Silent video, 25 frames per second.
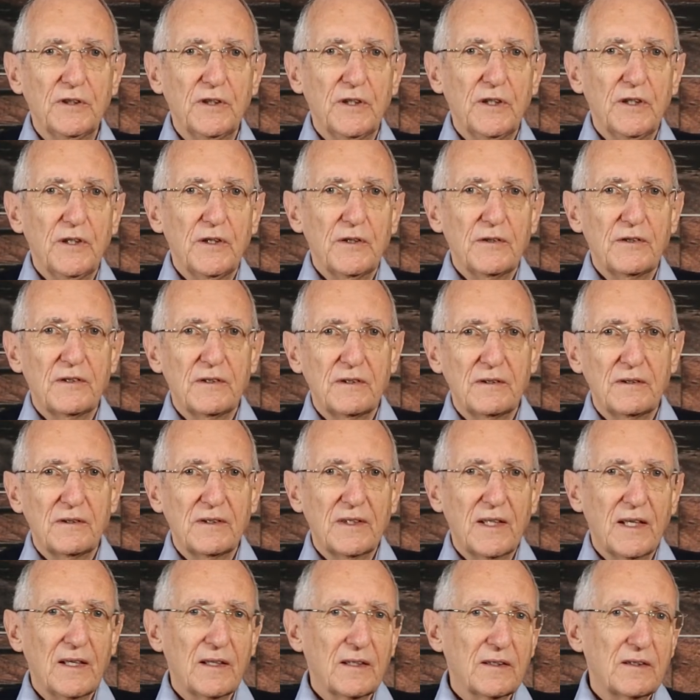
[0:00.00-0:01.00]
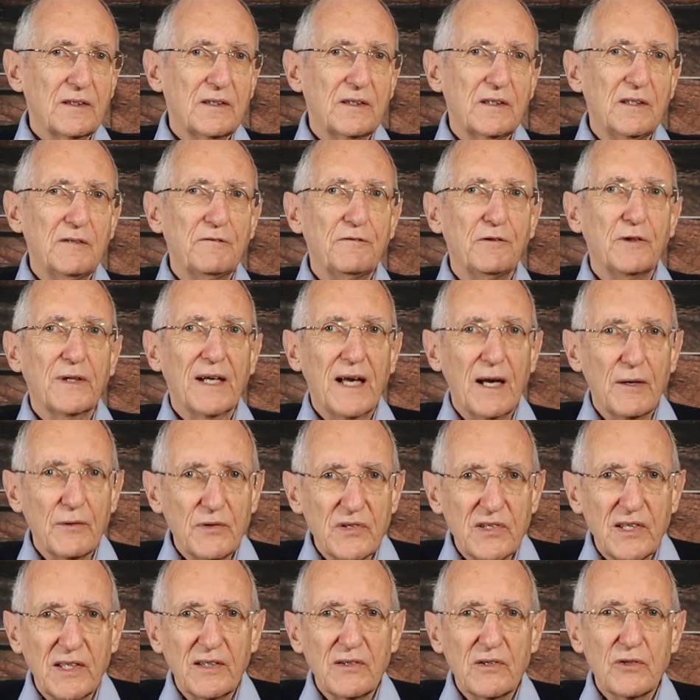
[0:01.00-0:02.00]
and it is the
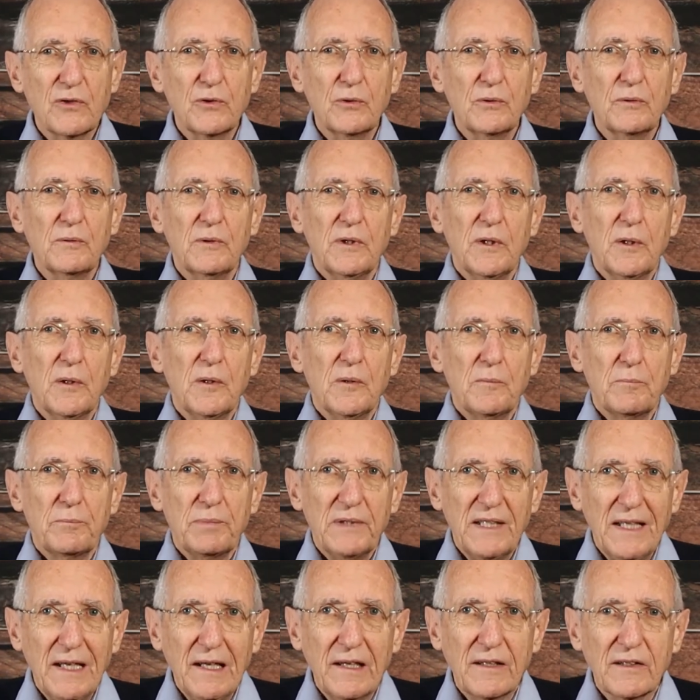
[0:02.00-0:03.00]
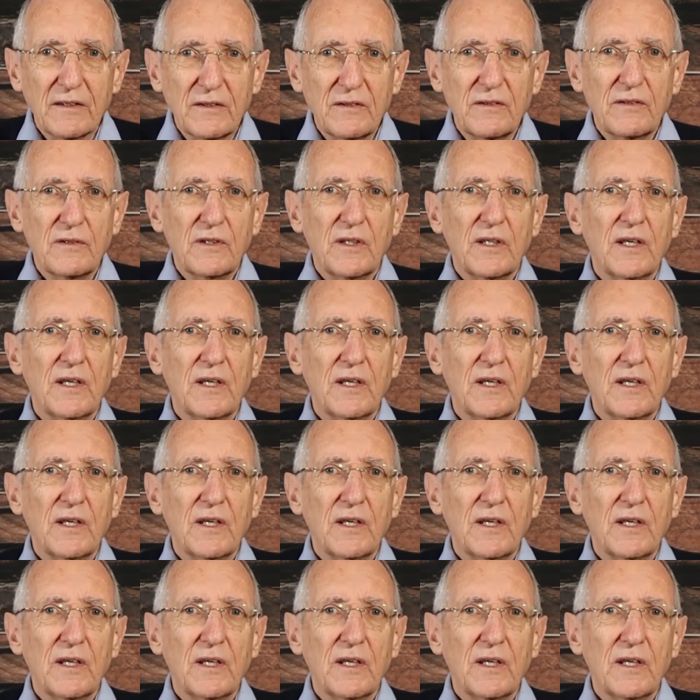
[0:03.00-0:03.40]
prerequisite for producing energy.